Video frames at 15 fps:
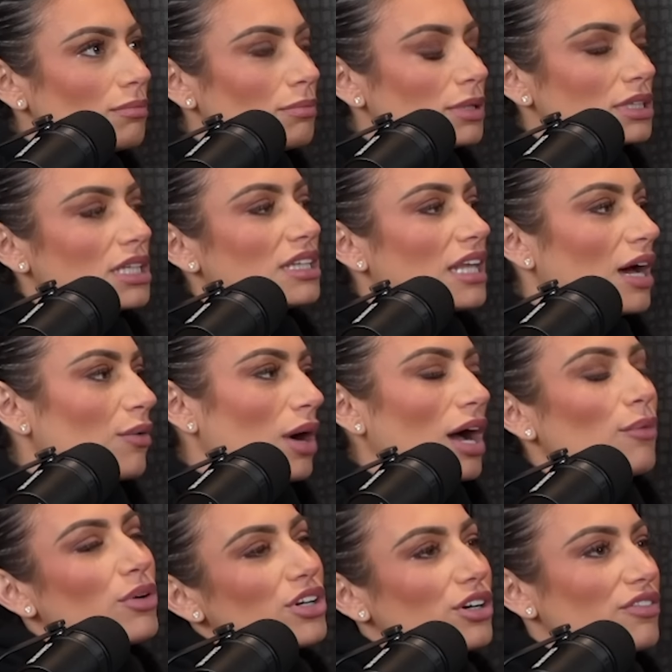But then that,
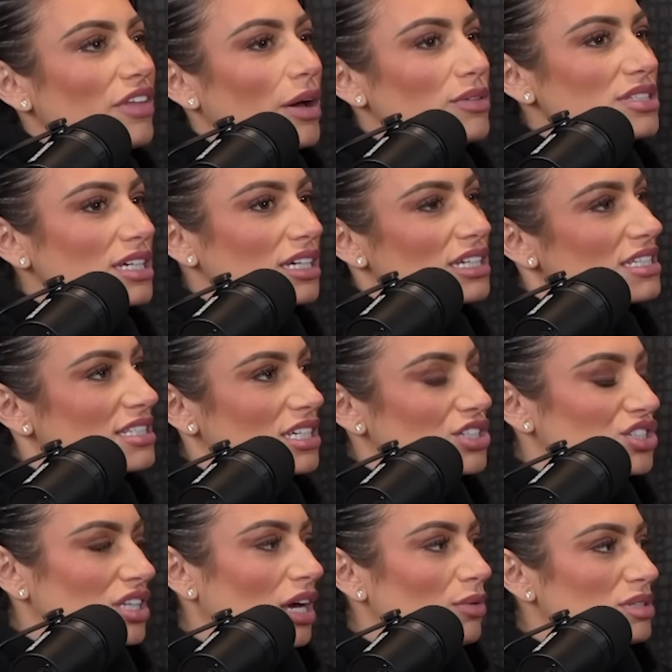I wonder if that was like a
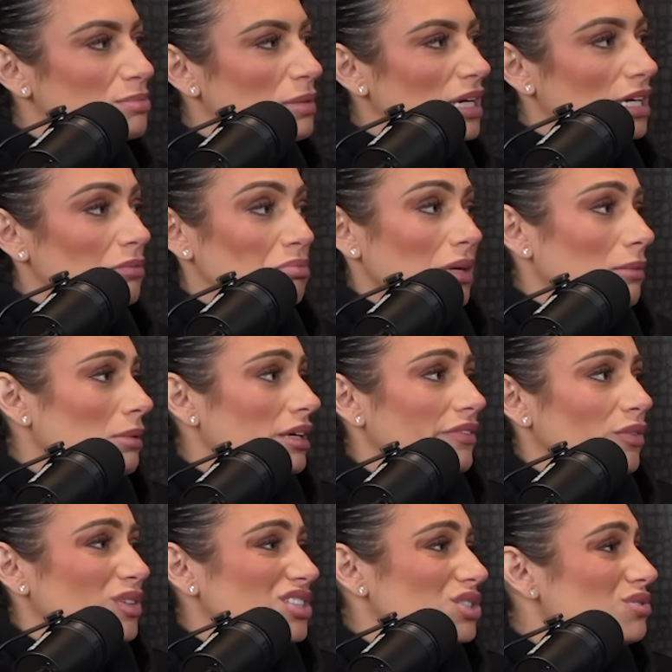decision that was made, maybe
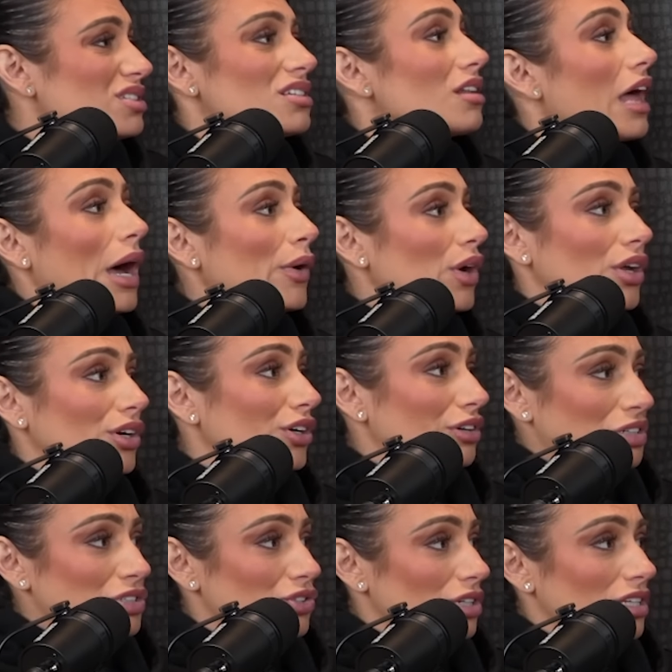even when she was still out on her
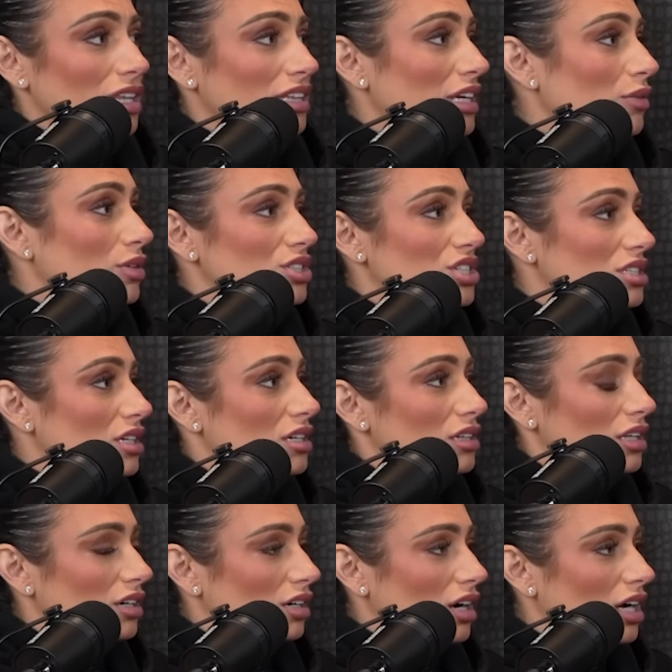injury, that they were just going to
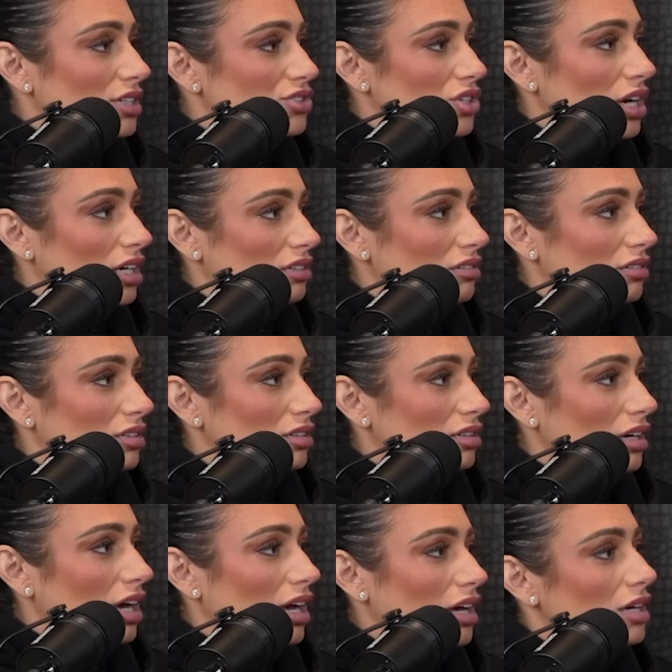let her contract.
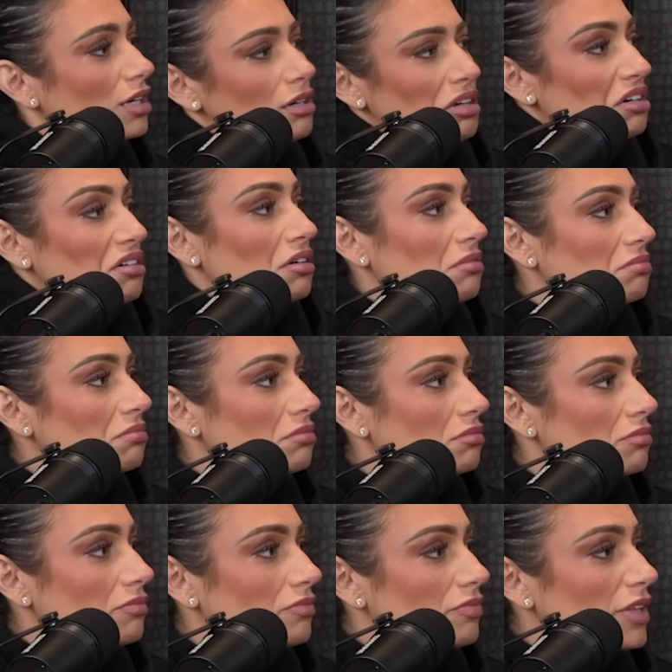I don't know.
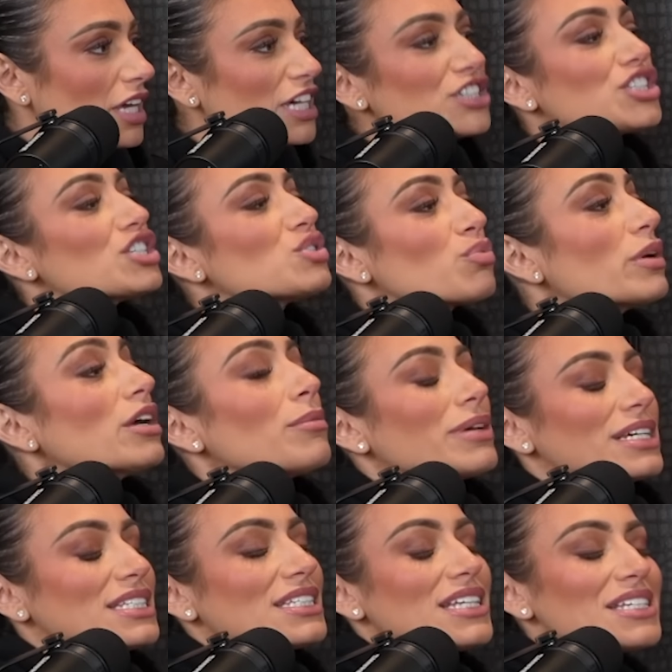It's just weird
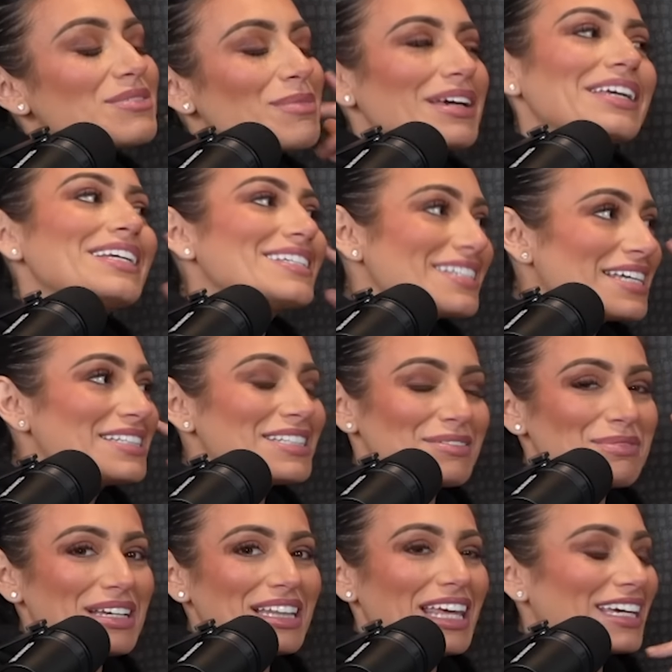because it doesn't make any sense
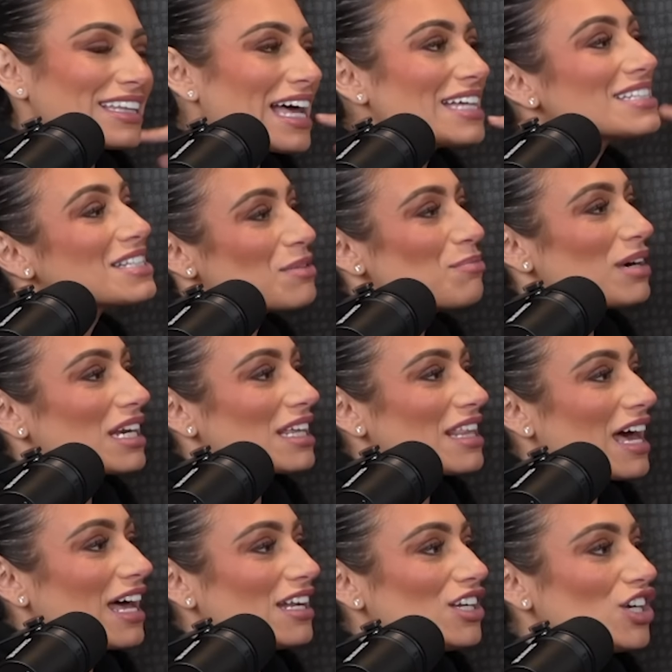to me. Like that's somebody
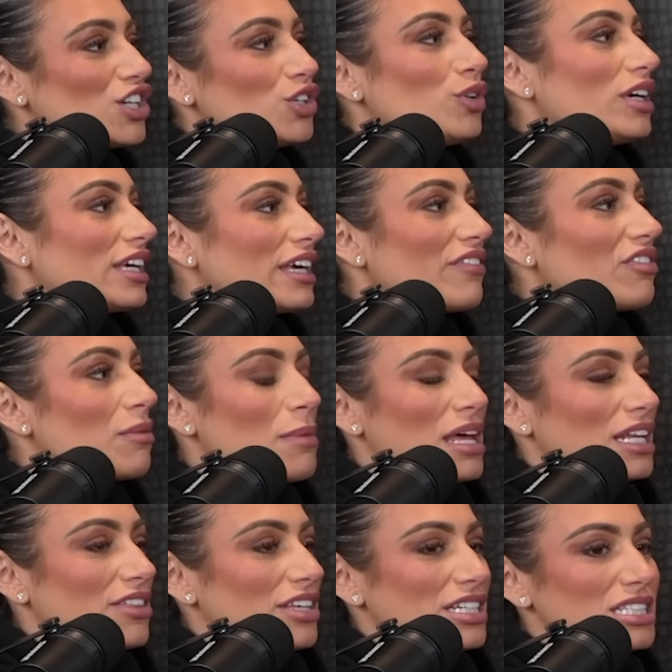that you didn't give them
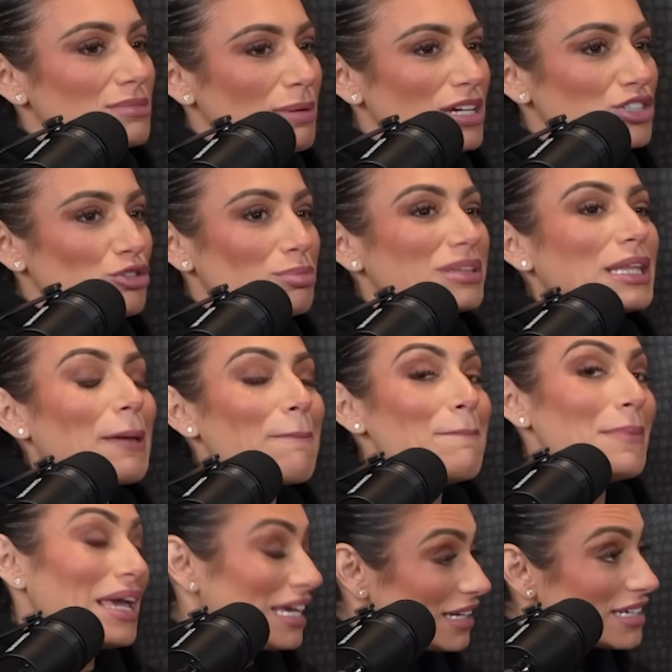anything special, but they
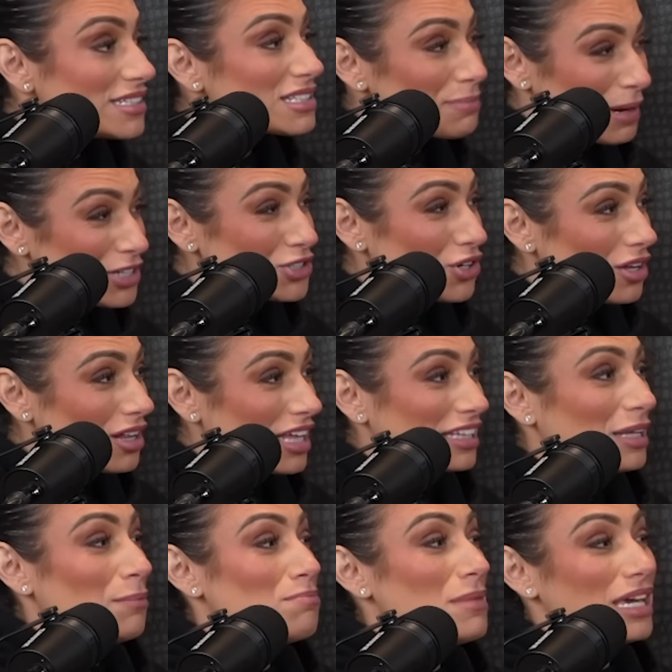made it special and
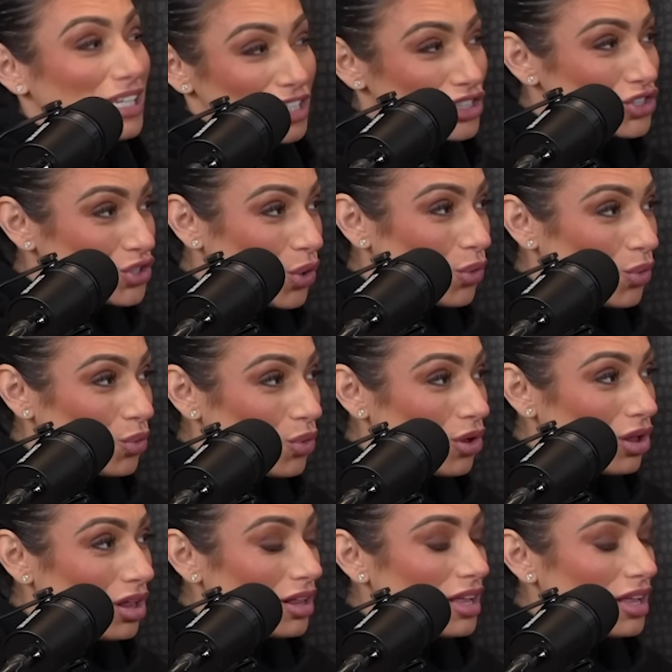they made it so cool.